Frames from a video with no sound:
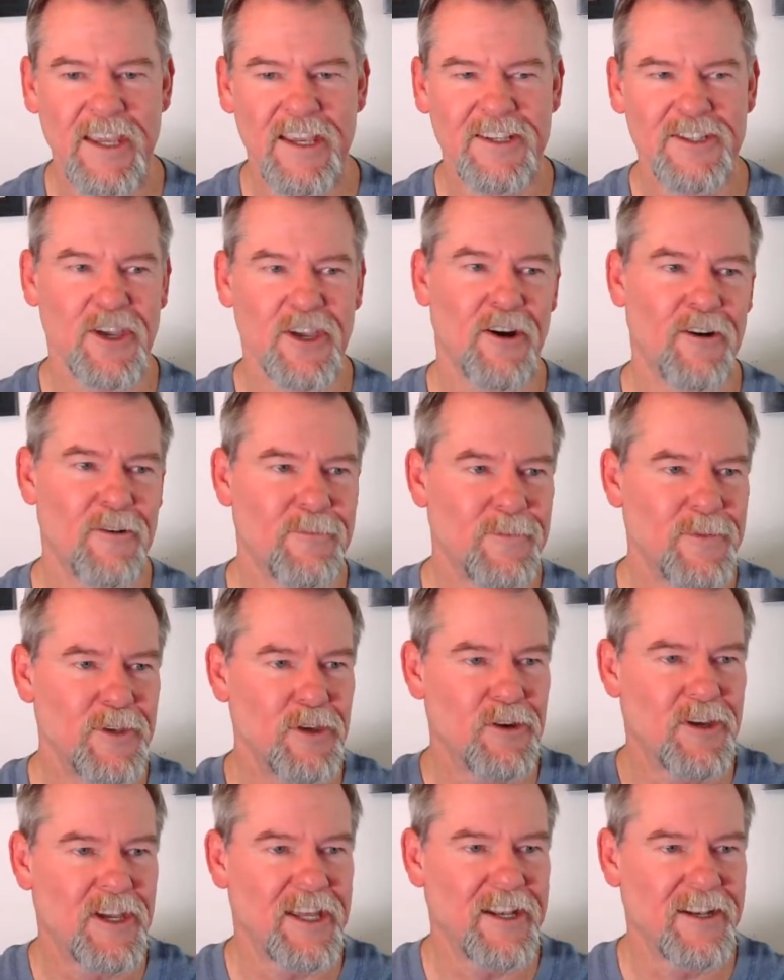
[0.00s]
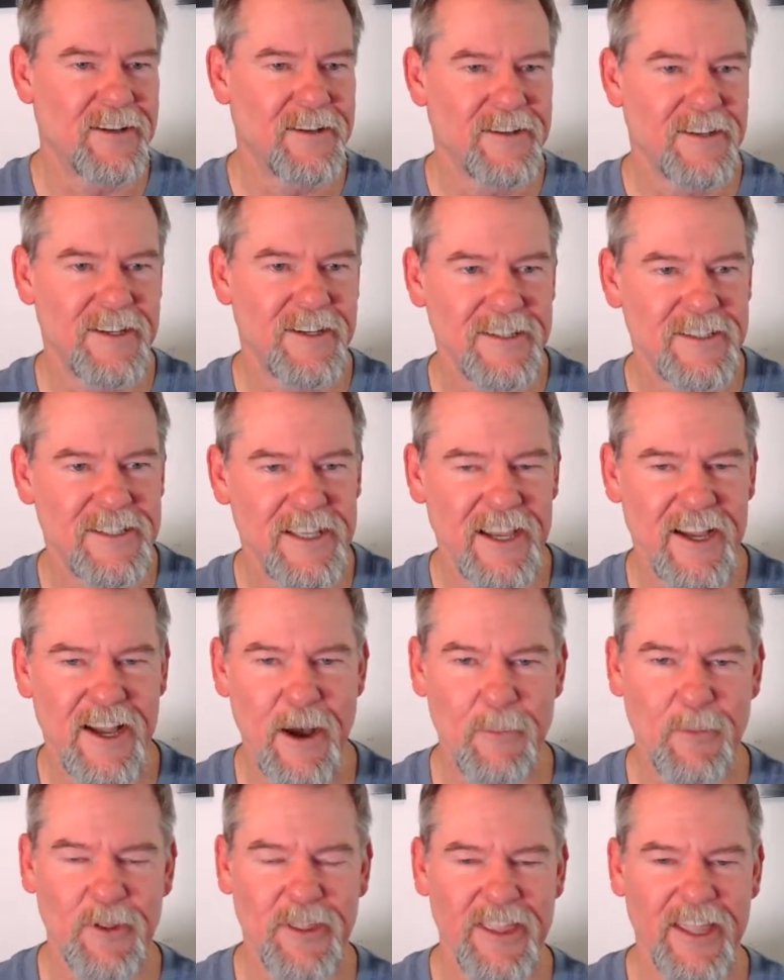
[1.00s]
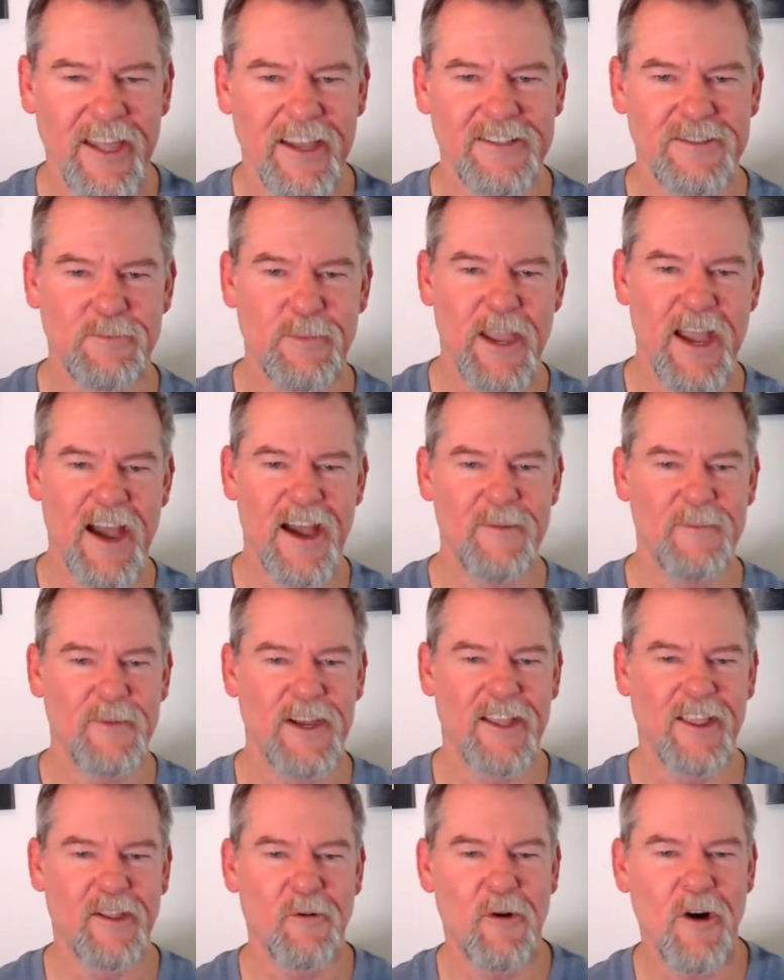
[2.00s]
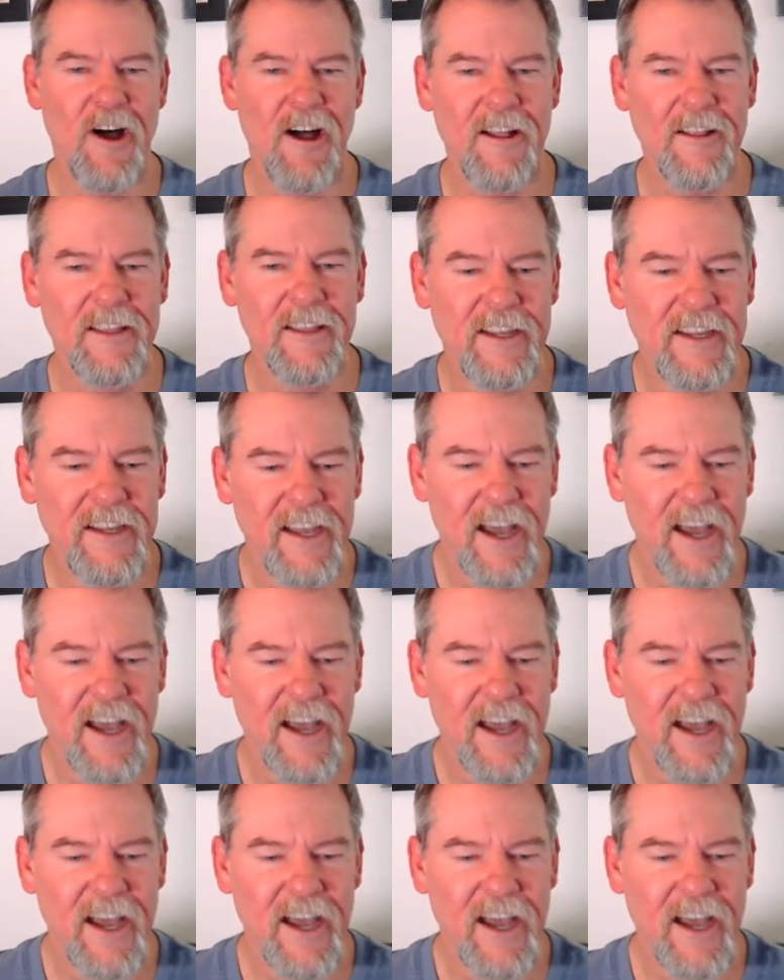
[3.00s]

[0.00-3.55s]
so you can see a couple things behind me on the wall.